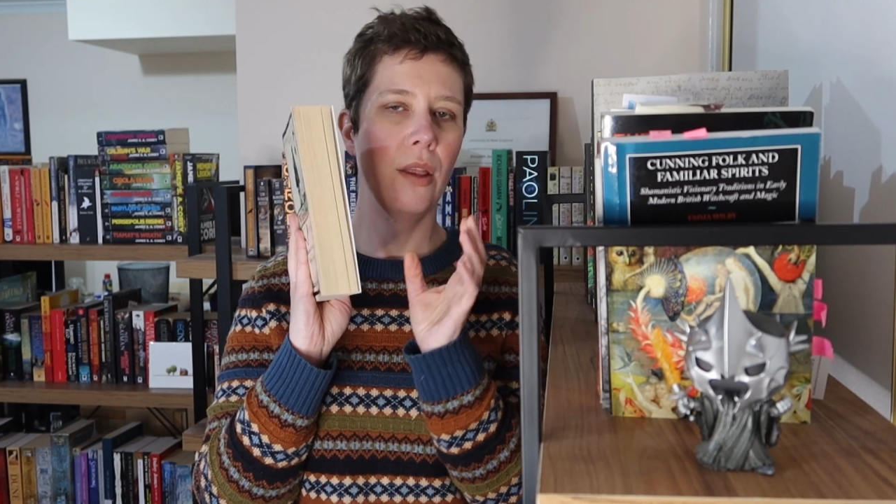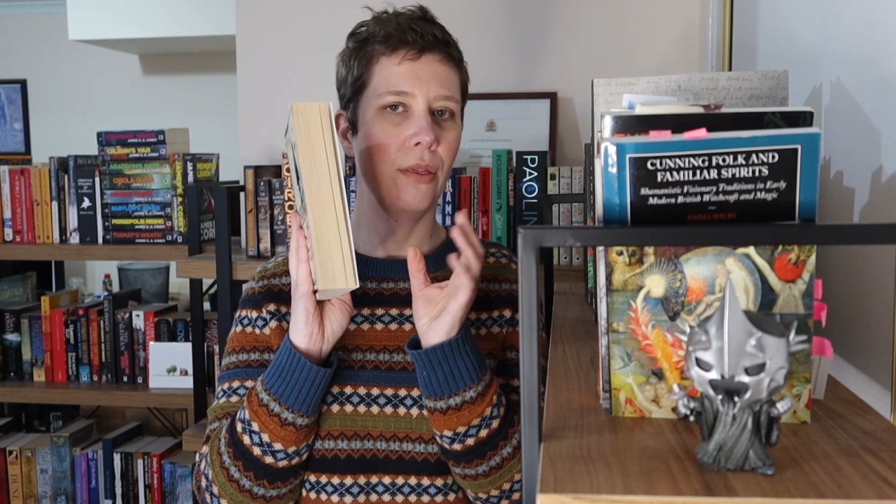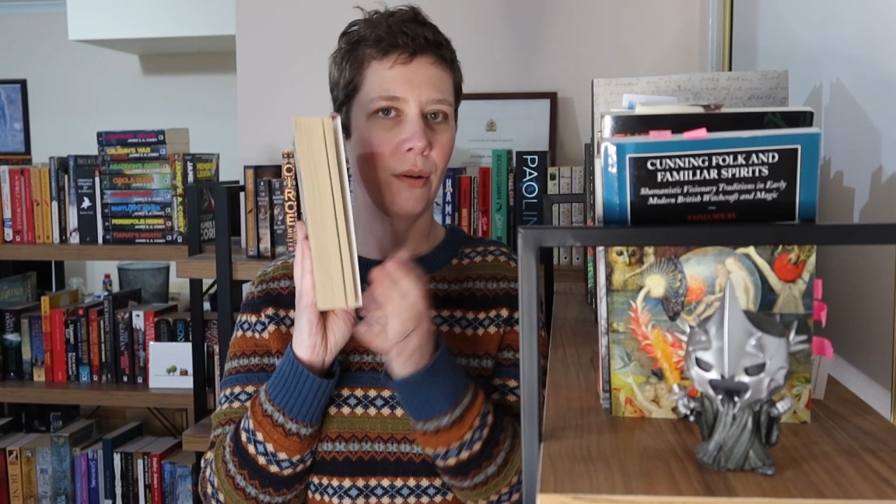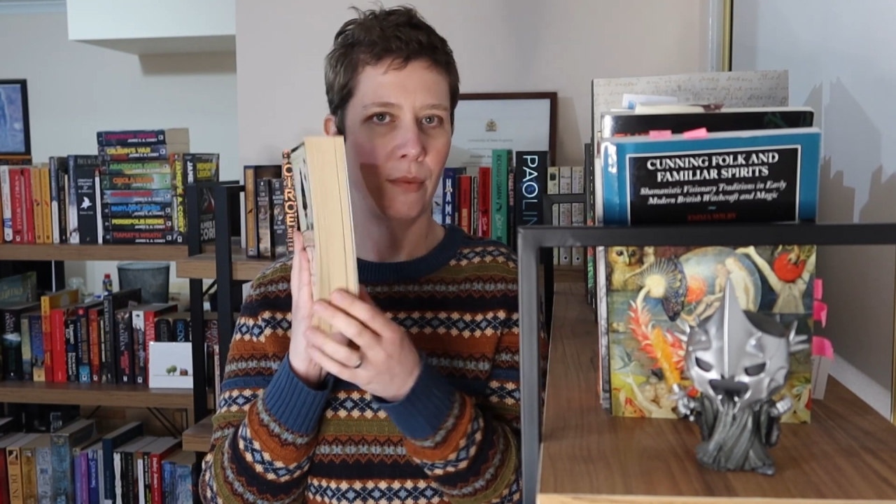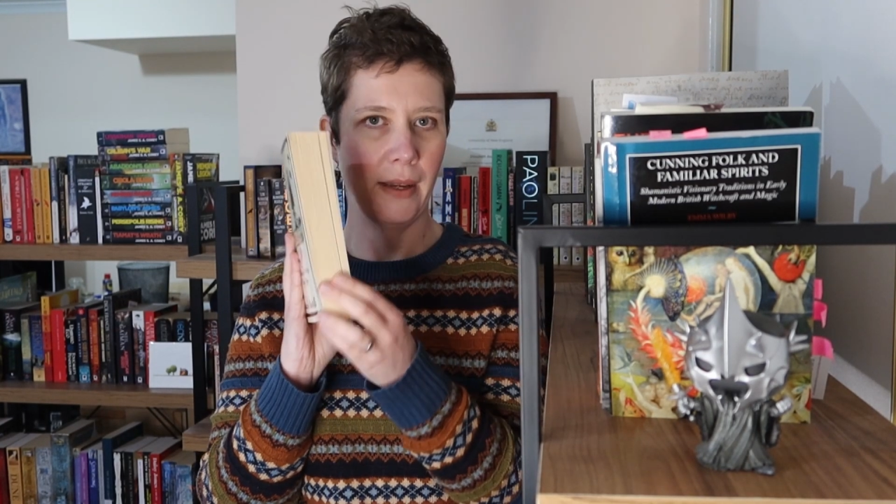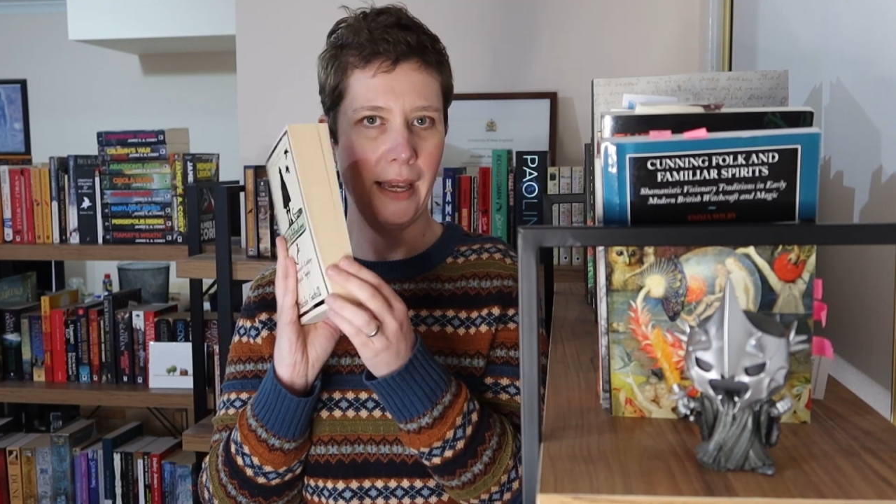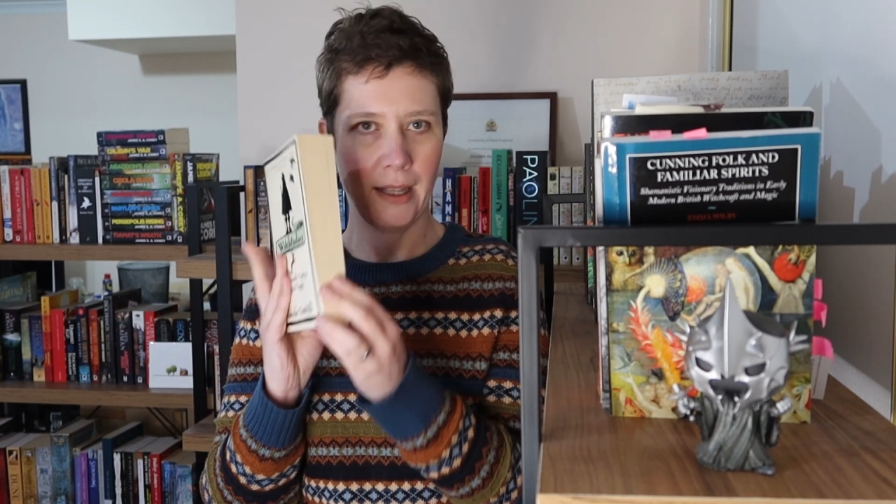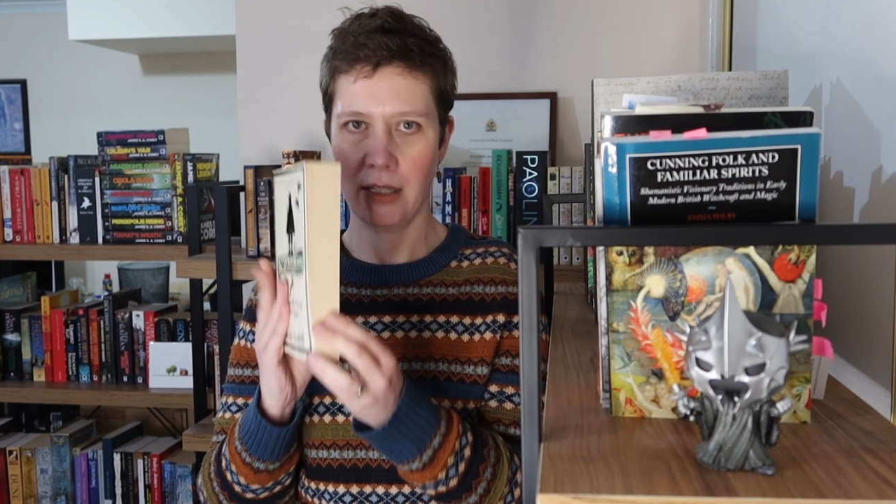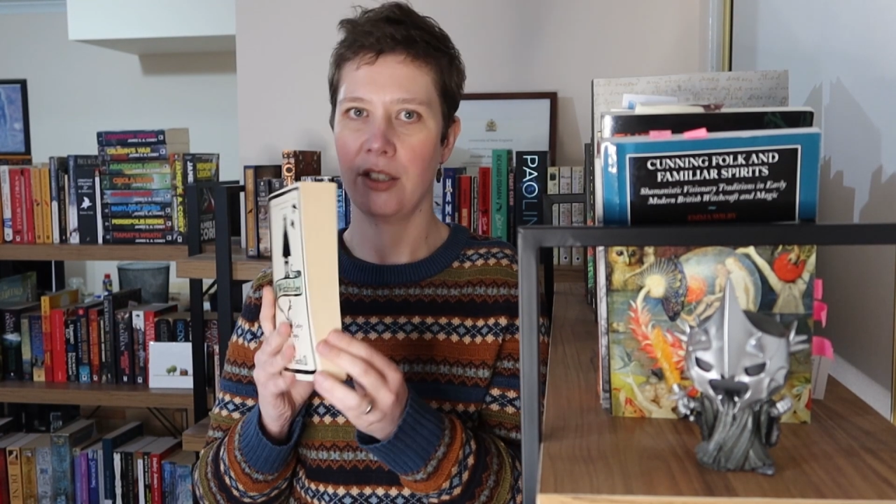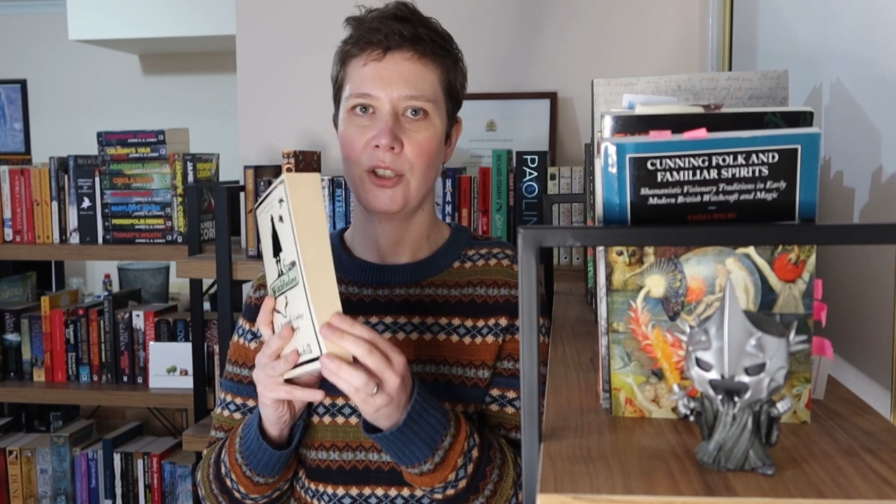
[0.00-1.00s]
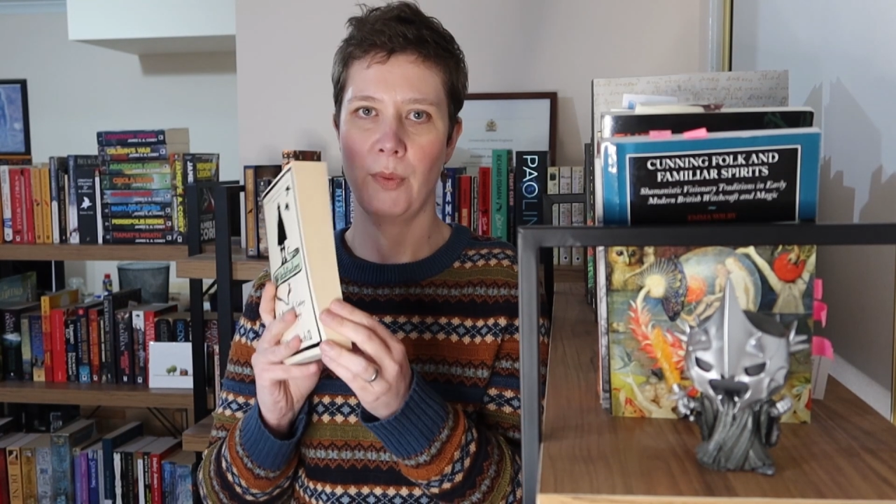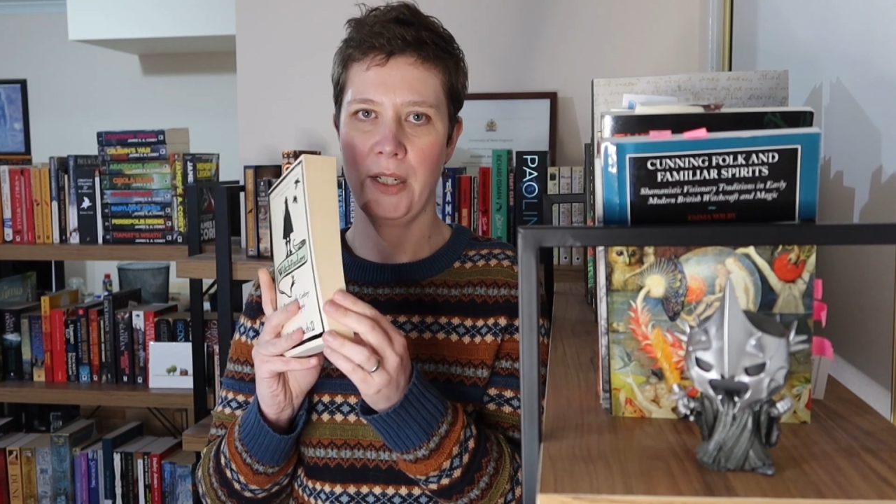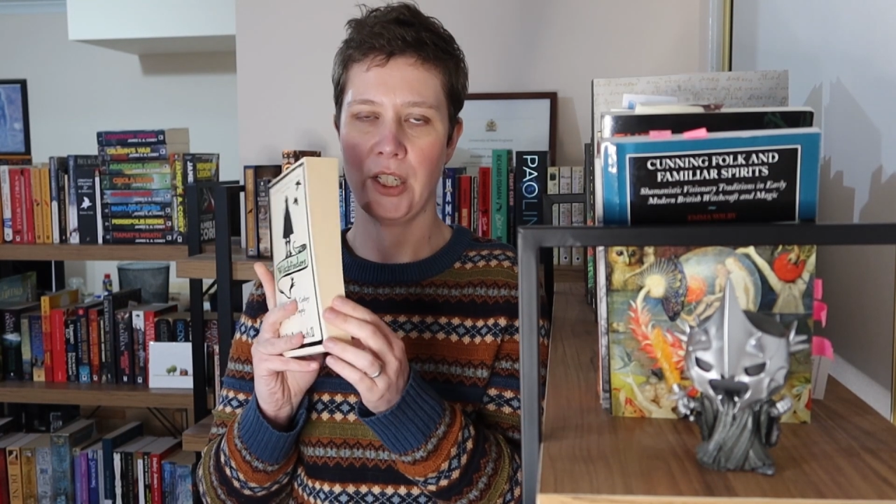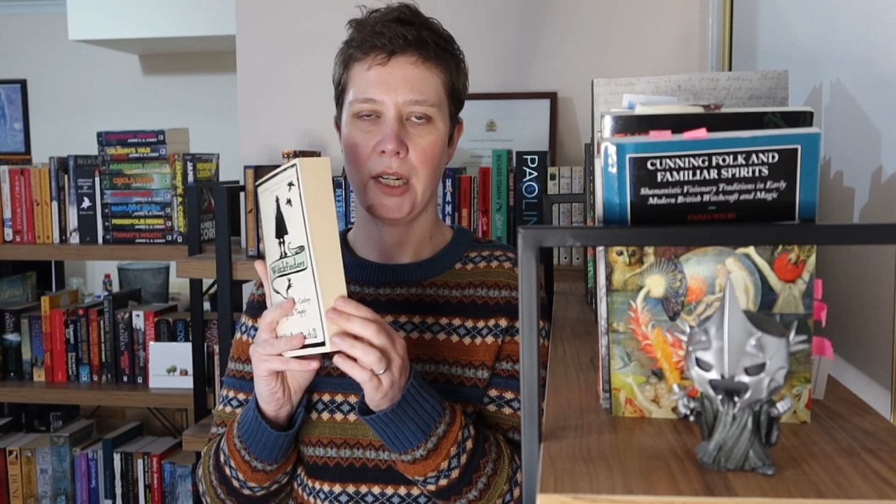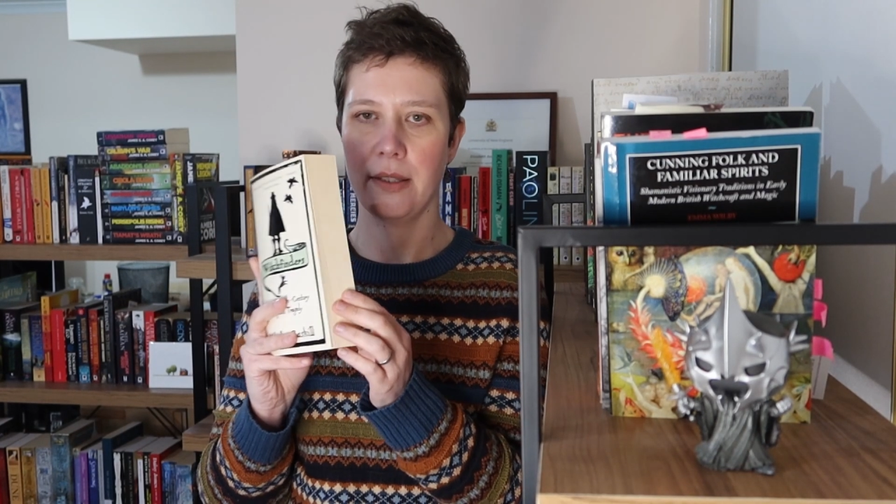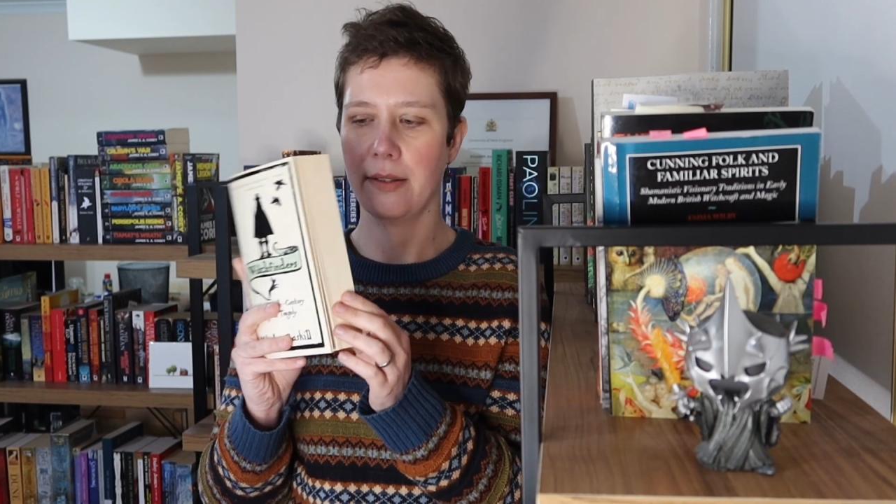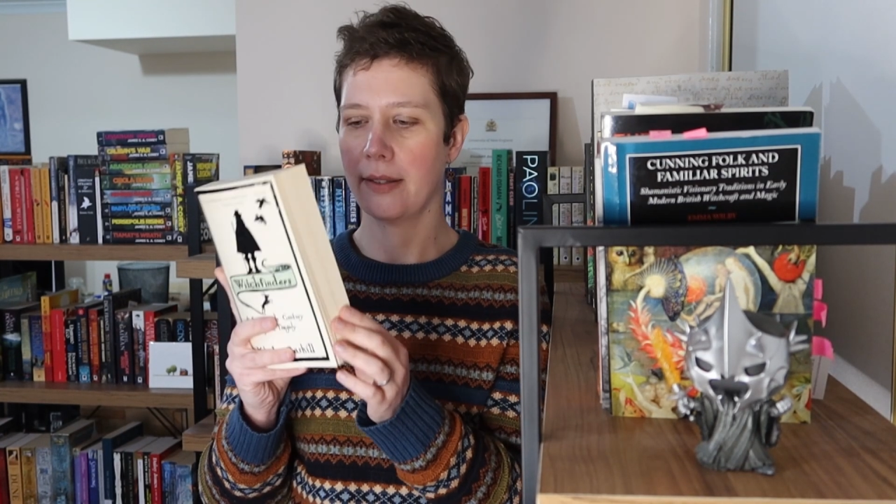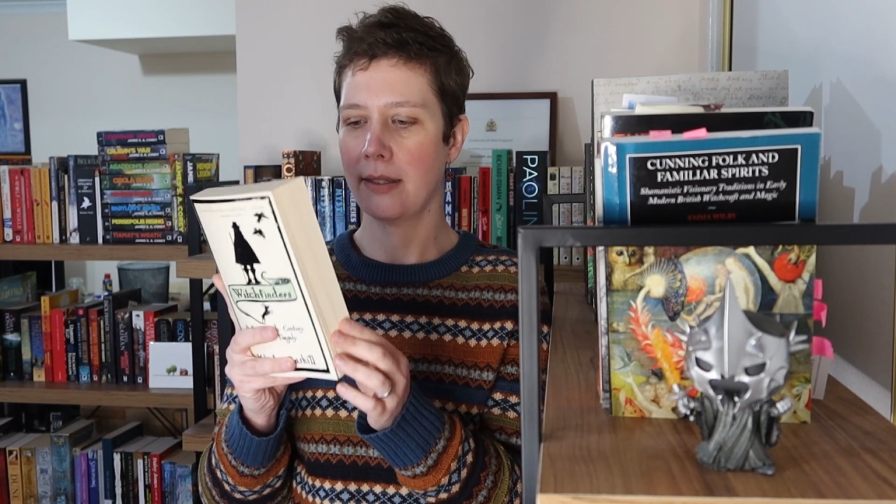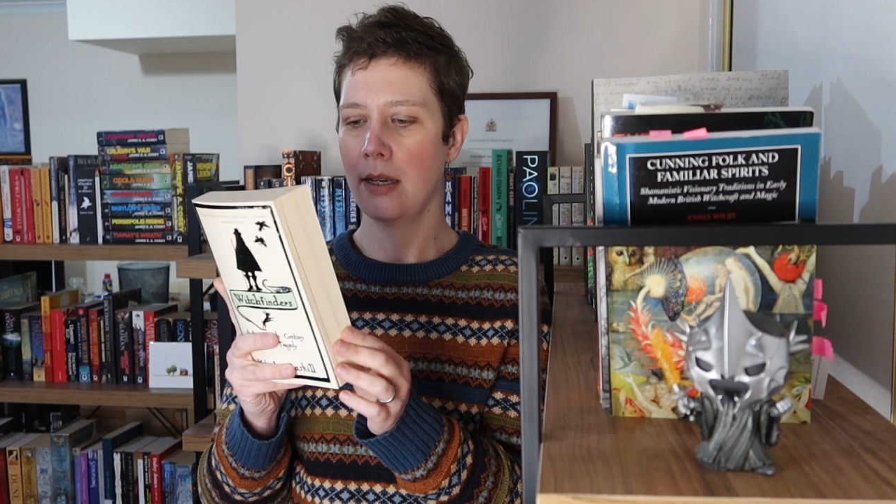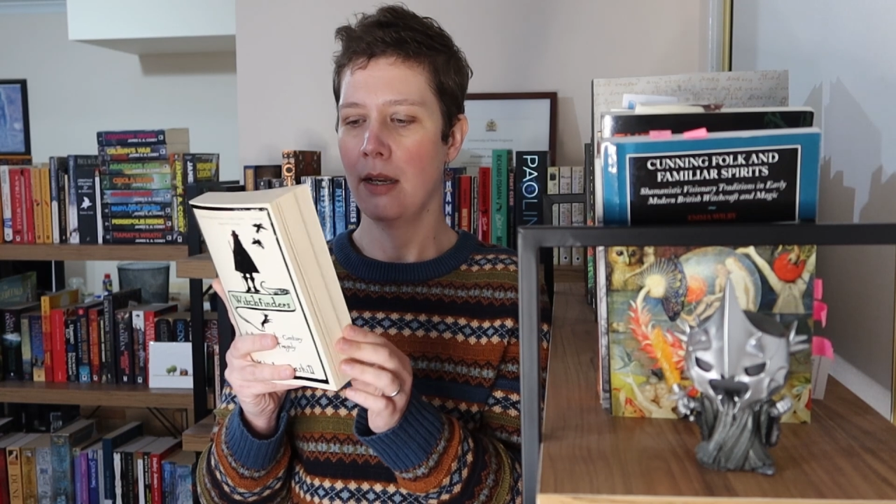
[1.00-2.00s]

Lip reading: the English witch hunts,